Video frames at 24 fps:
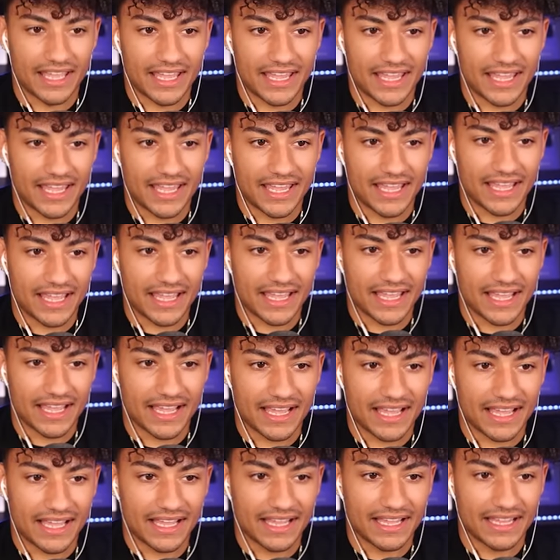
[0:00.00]

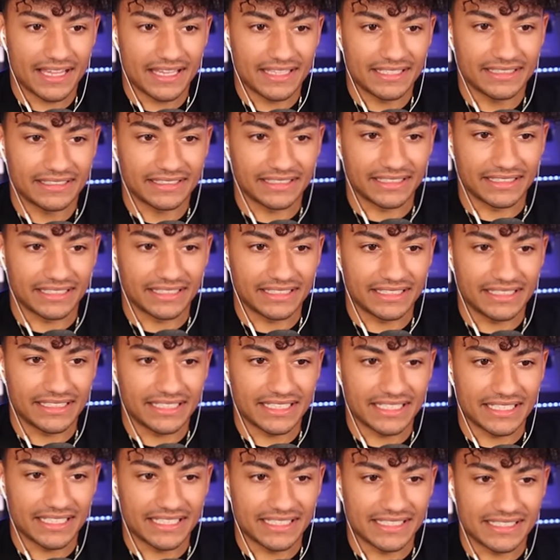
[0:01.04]
And
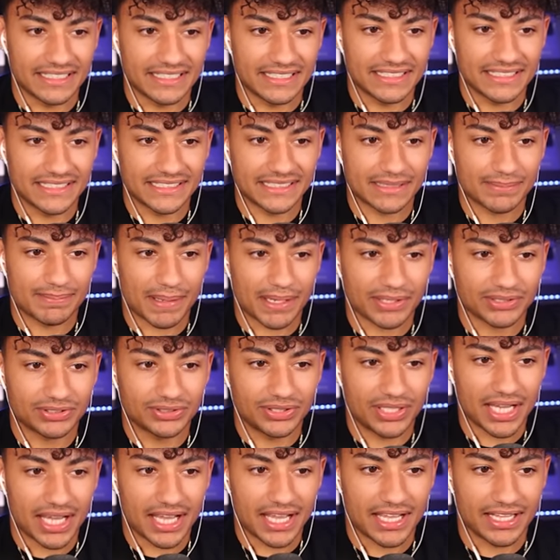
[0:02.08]
he is about
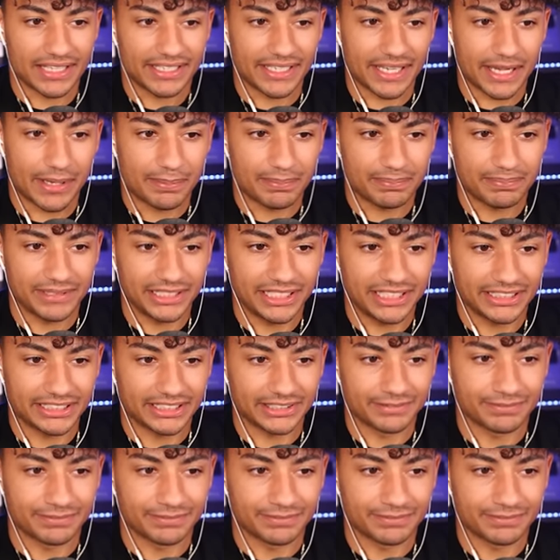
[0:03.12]
to die. Yep. Easy.